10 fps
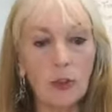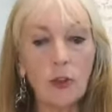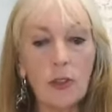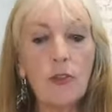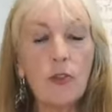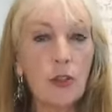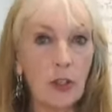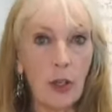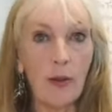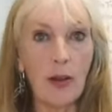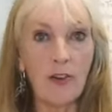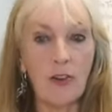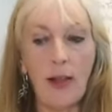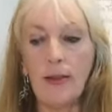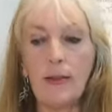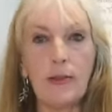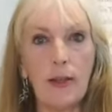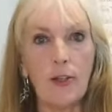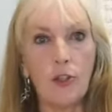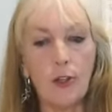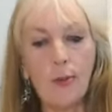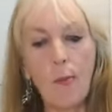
So this is going to go in our salad today too.